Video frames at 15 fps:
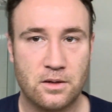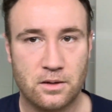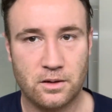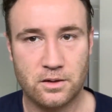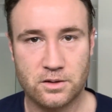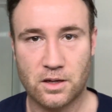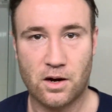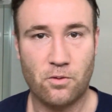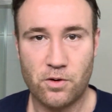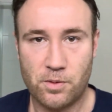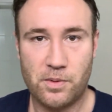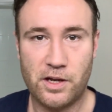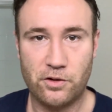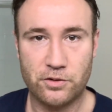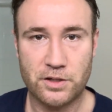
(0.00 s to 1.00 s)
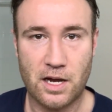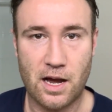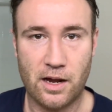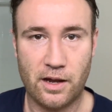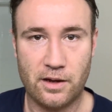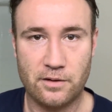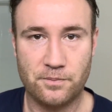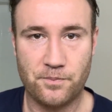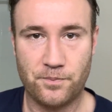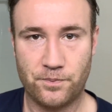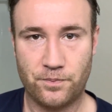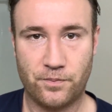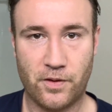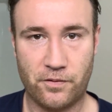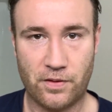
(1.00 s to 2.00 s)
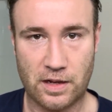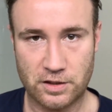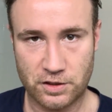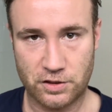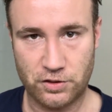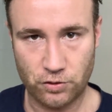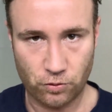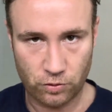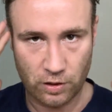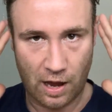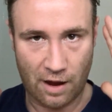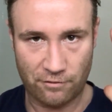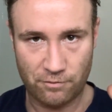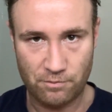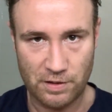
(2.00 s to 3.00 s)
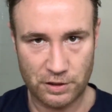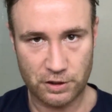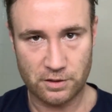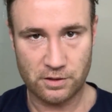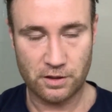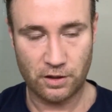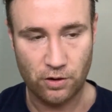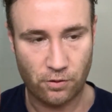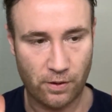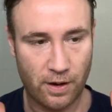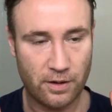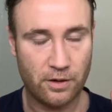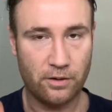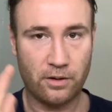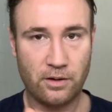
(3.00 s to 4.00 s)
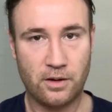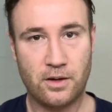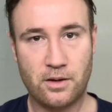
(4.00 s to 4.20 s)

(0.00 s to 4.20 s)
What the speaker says: because I don't want to be your target. If that's your life mission, to go around and